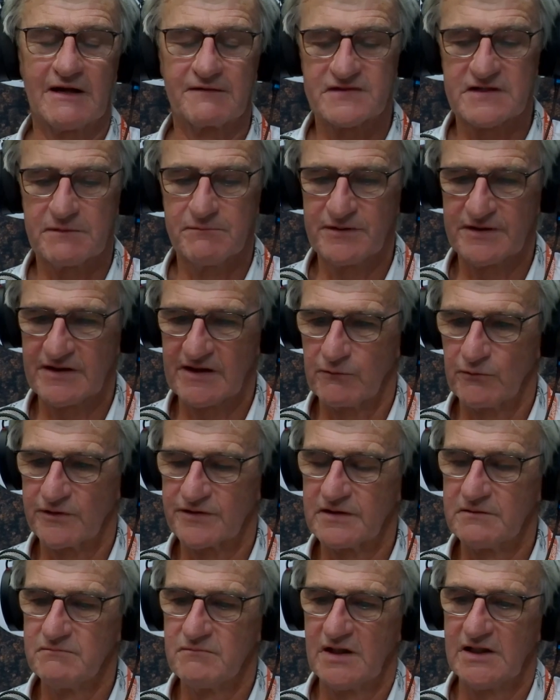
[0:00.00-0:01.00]
have sympathy with
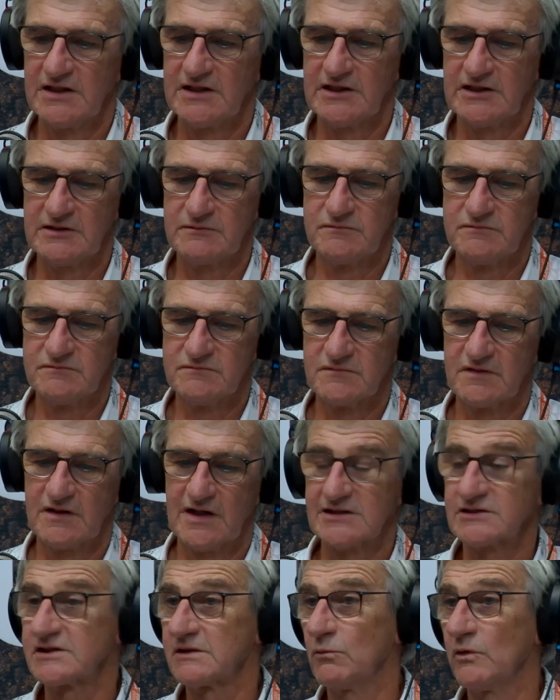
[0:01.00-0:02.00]
them.
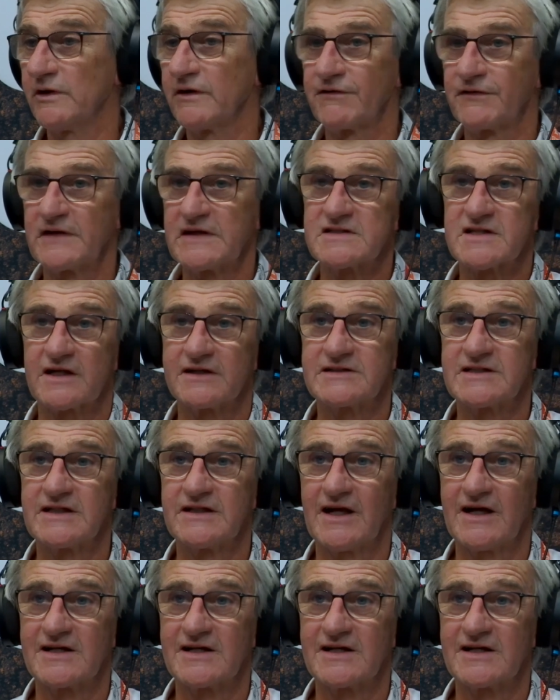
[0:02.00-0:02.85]
Actually, one of the things I did